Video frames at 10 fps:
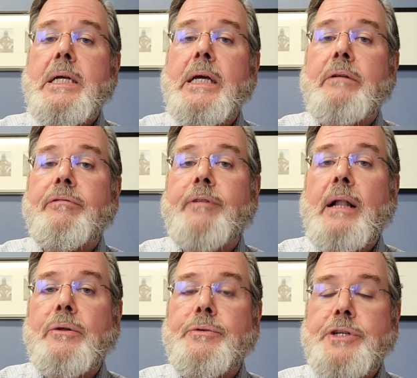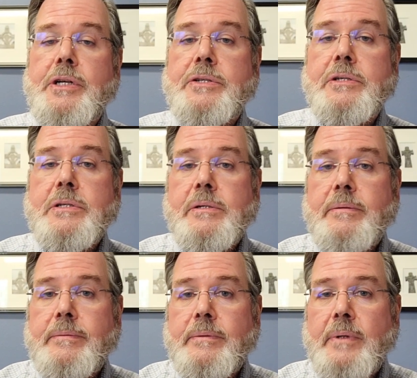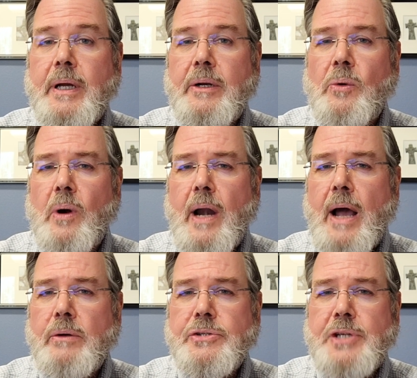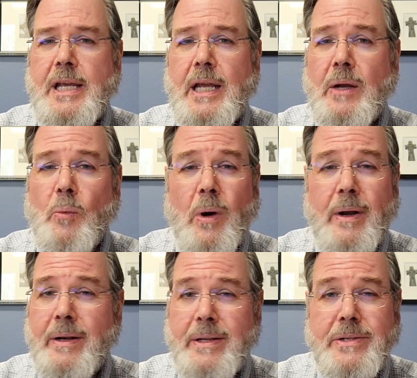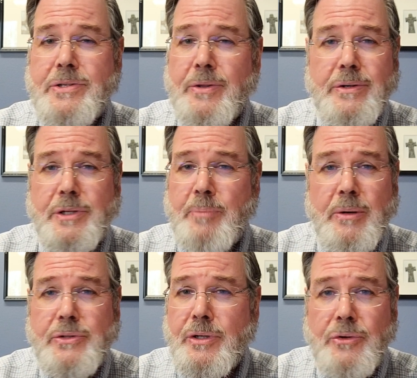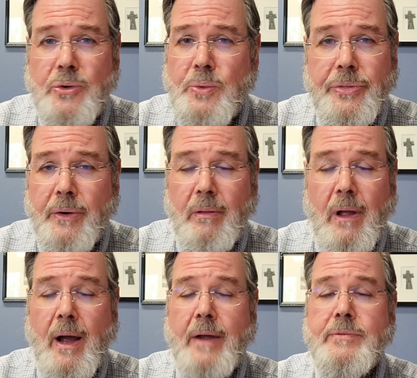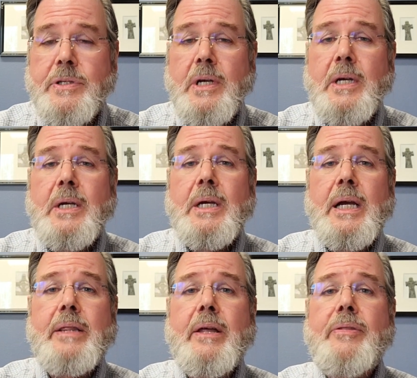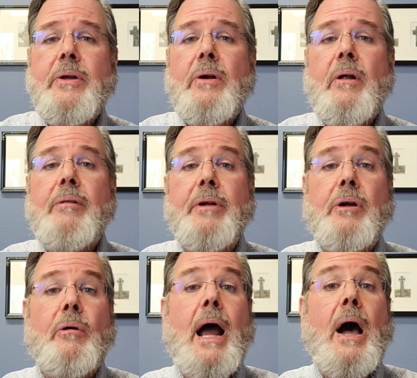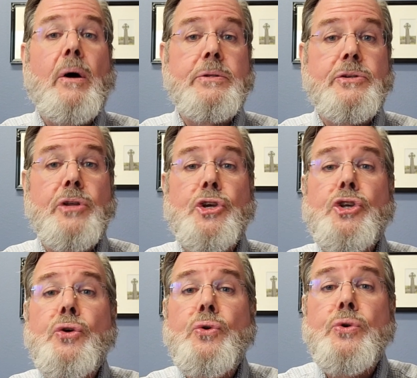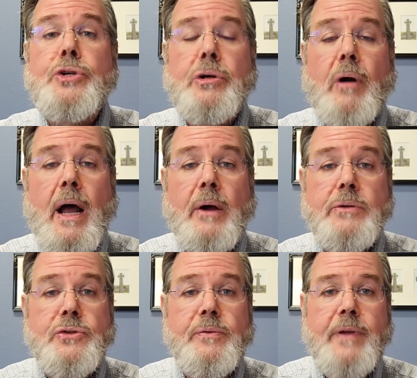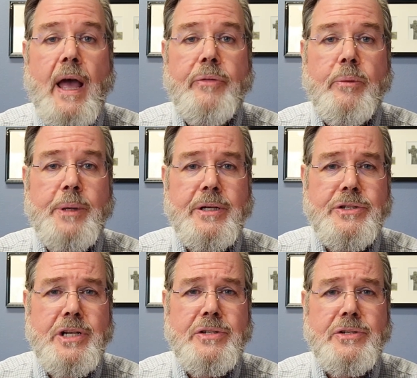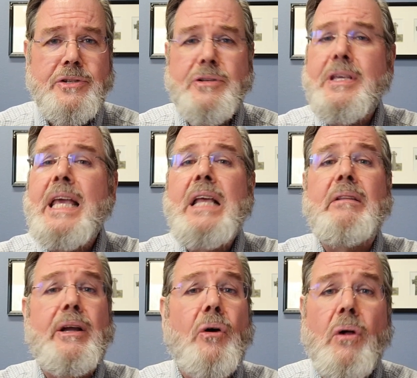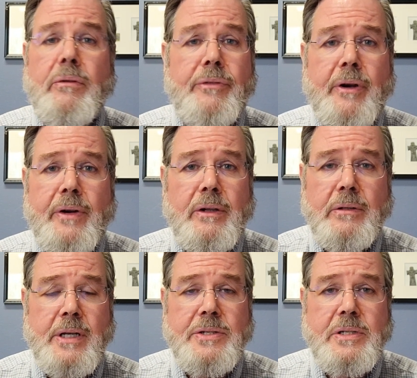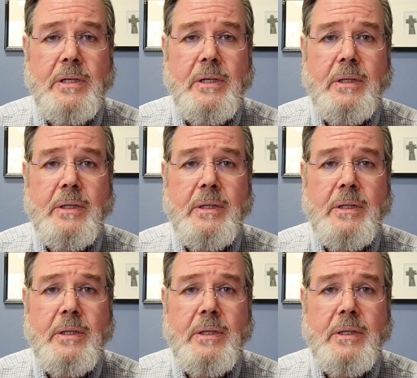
and followed Jesus, and who are now seeking what it is they're supposed to do with their lives. And then there are the crowds, the huge crowds who've gathered because Jesus is healing all of their illness.